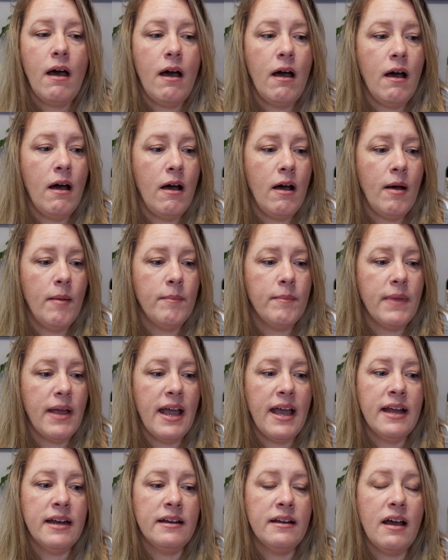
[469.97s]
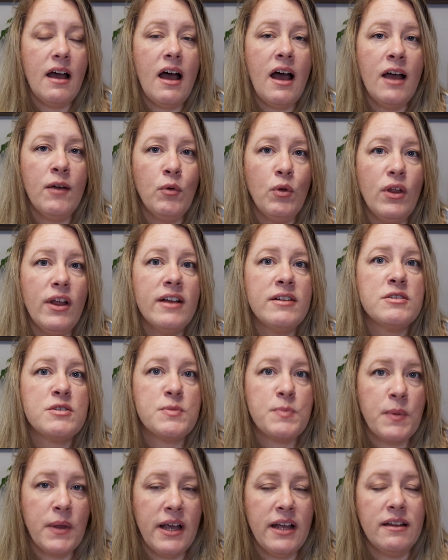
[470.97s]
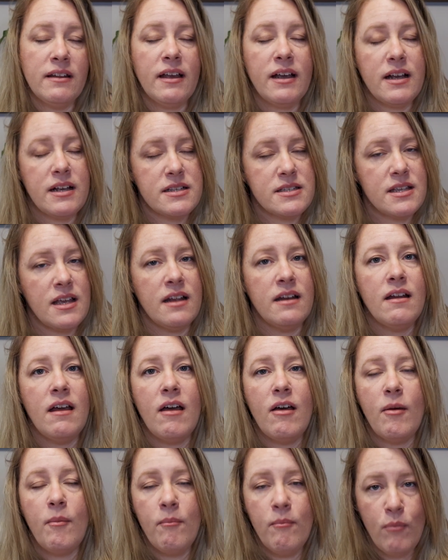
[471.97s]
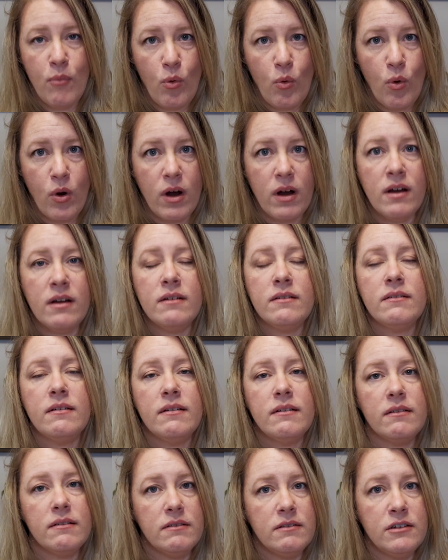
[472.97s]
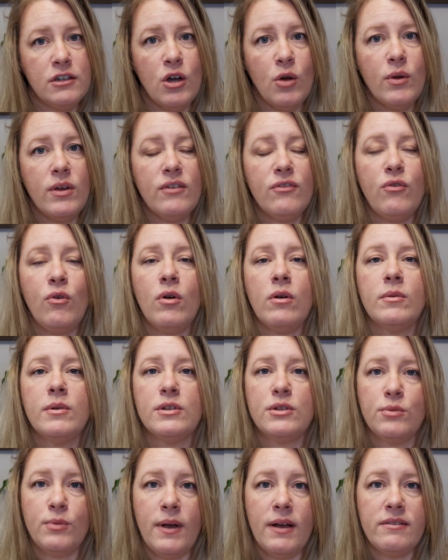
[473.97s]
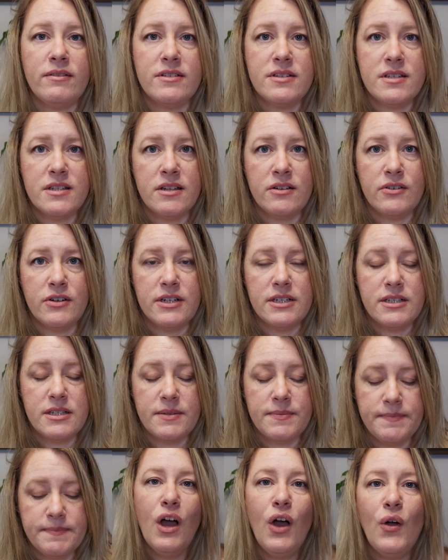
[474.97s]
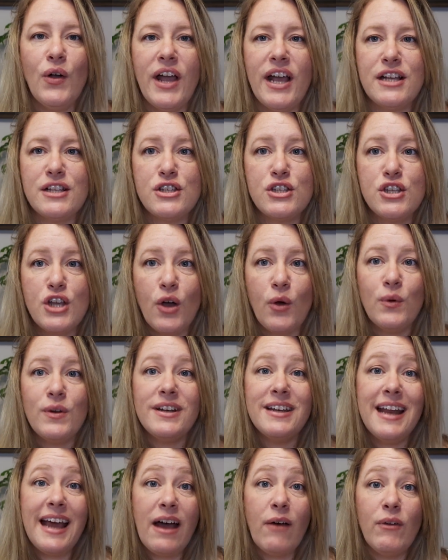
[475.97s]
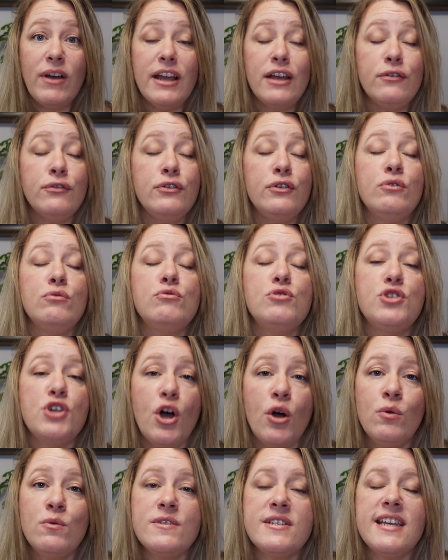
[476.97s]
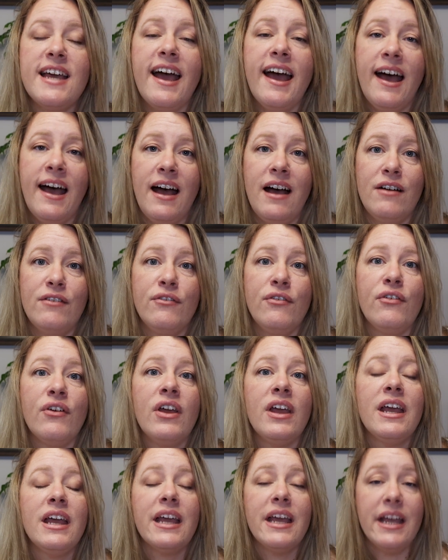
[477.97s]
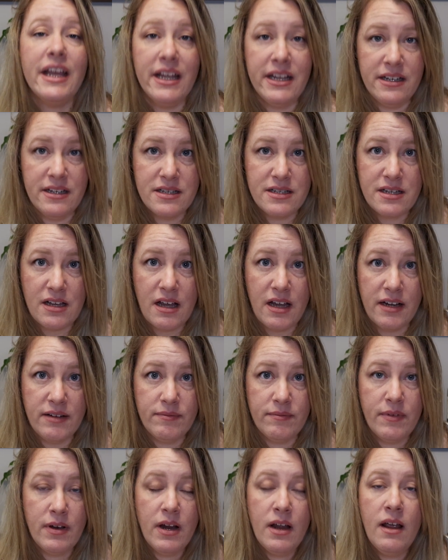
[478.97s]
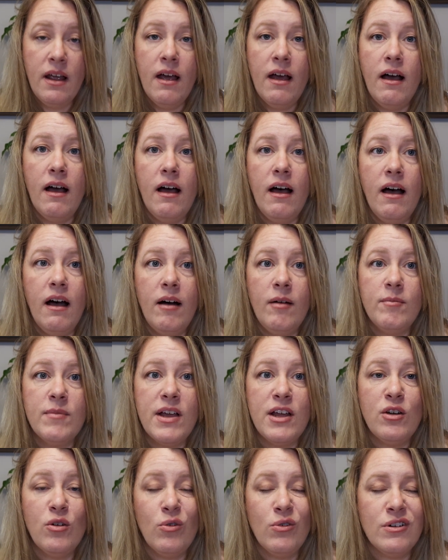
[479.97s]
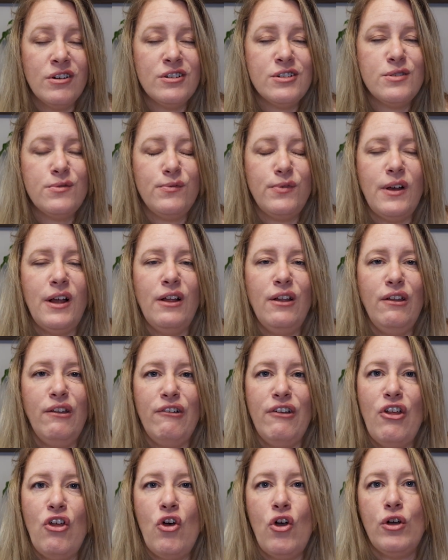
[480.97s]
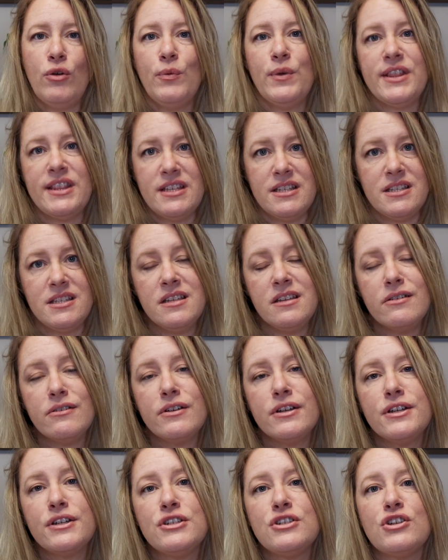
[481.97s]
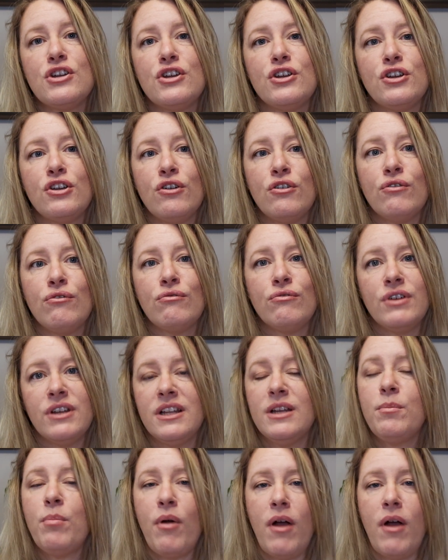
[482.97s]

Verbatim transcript: Um, and I will explain, like I said, more going forward throughout the series. Okay, so now if you don't have InDesign, um, in order to follow along with the series, you're really